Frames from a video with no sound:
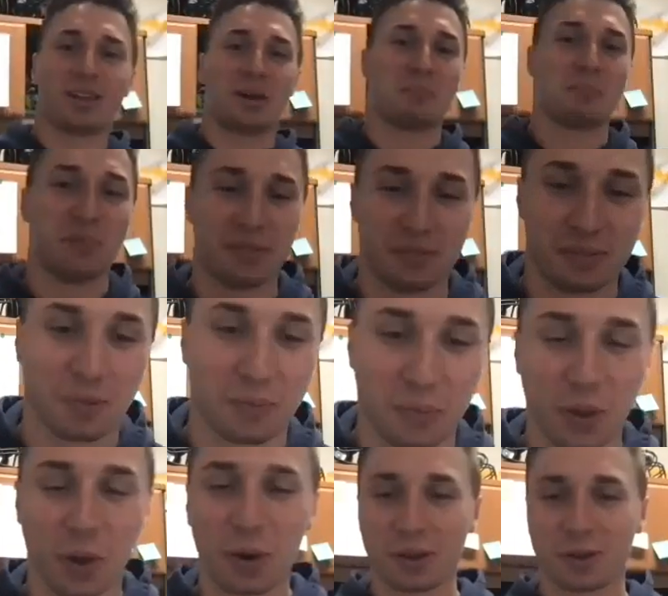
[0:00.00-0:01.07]
that
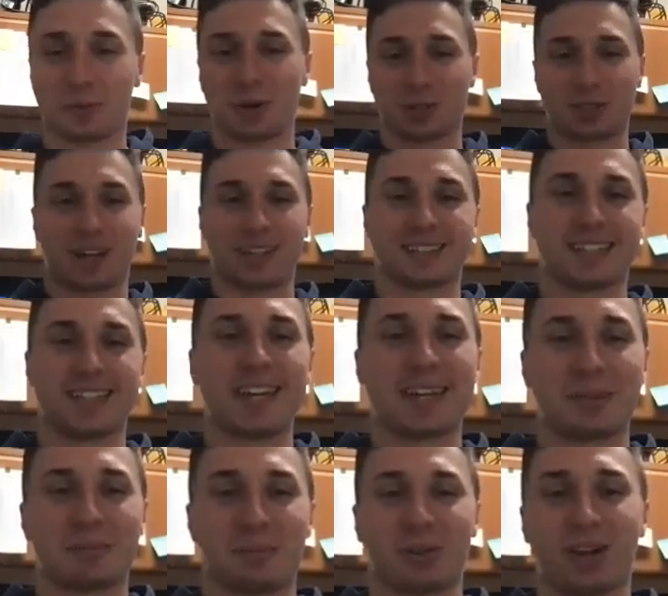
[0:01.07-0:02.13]
Logan was like
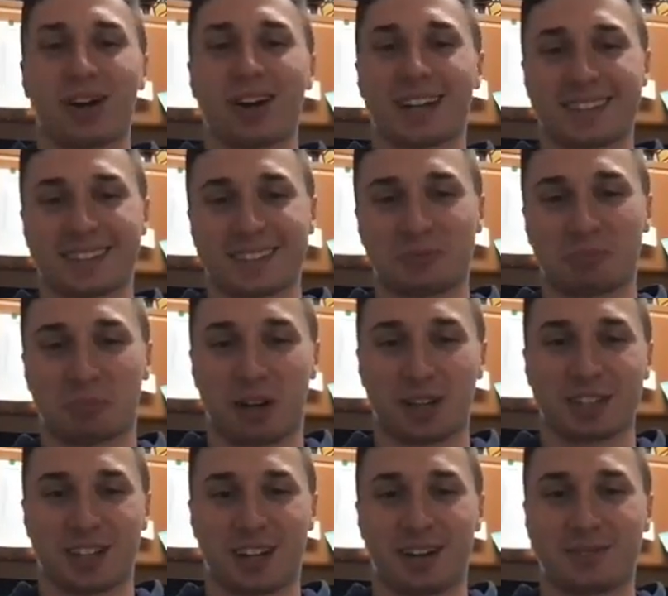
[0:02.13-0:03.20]
leaking blood at this
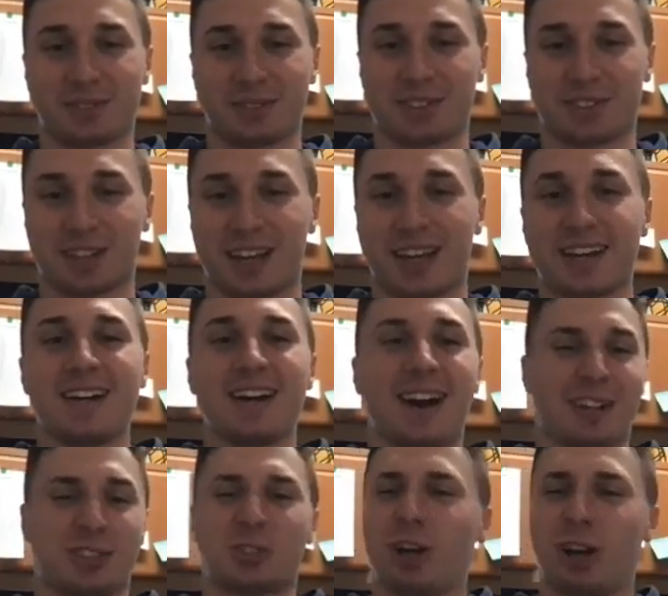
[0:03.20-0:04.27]
press conference today.
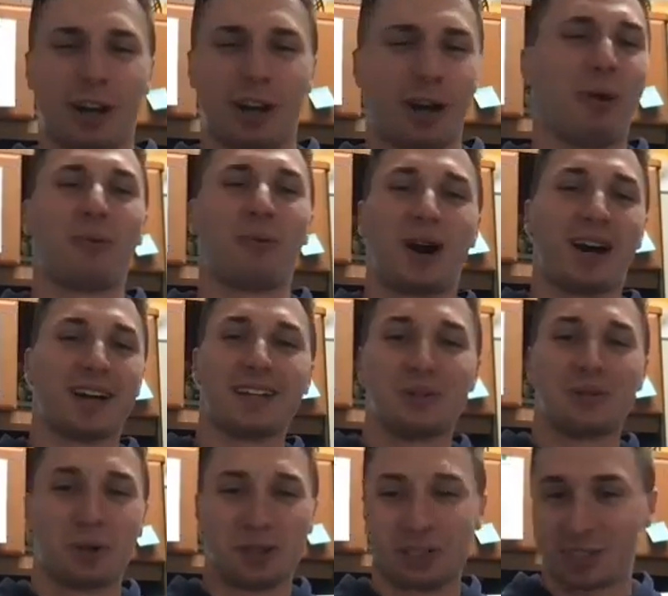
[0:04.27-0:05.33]
I saw Helwani
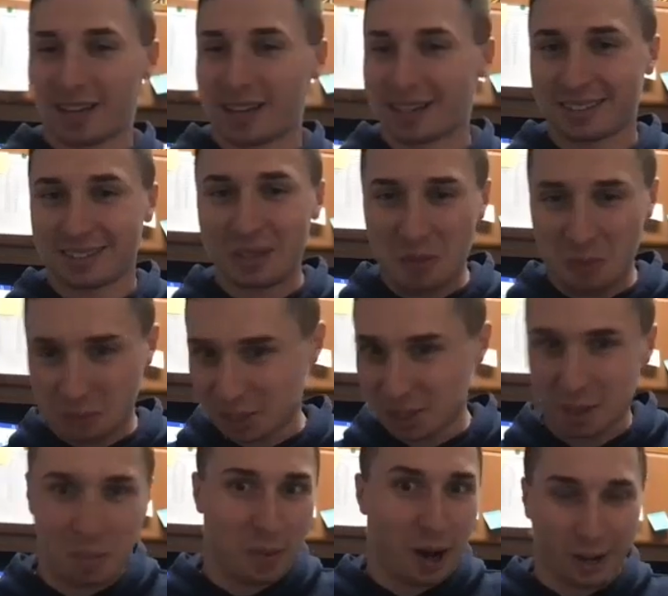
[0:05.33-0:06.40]
was he
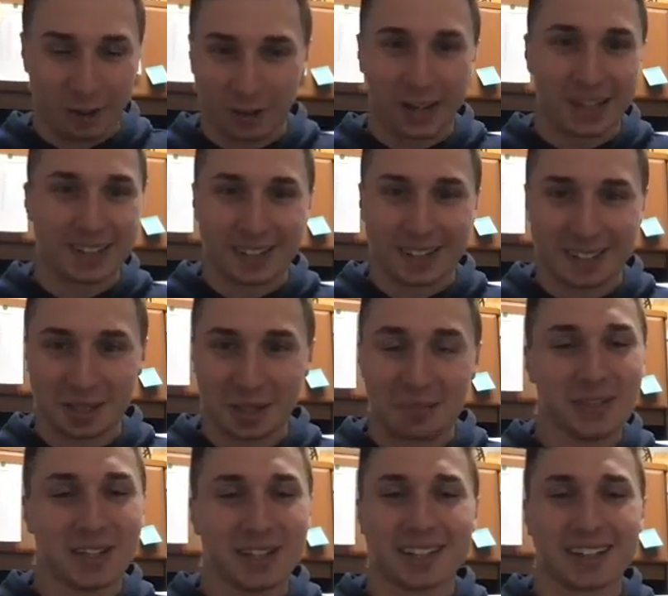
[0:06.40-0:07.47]
the moderator or
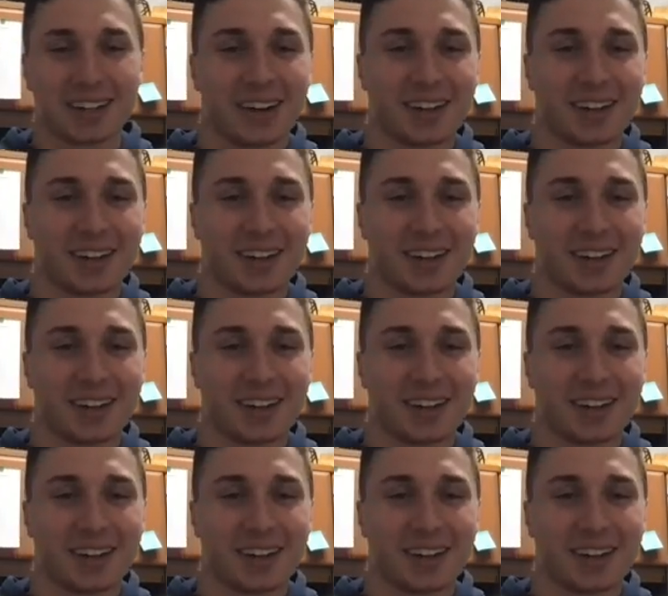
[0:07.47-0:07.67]
something?